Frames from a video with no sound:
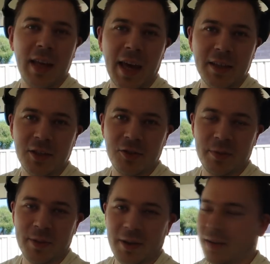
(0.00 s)
head
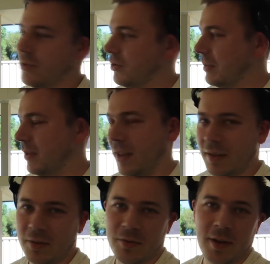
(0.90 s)
trimmer, gotta trim down
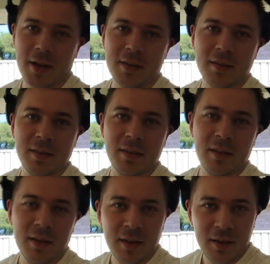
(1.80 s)
the grass.
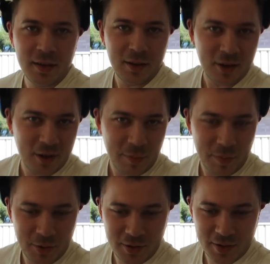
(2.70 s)
Got my
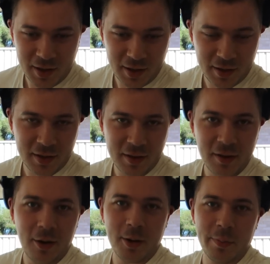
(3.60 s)
music.
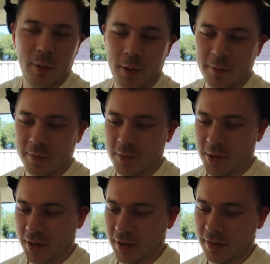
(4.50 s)
Got a bottle of
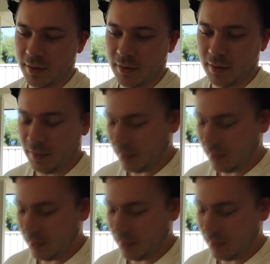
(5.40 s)
water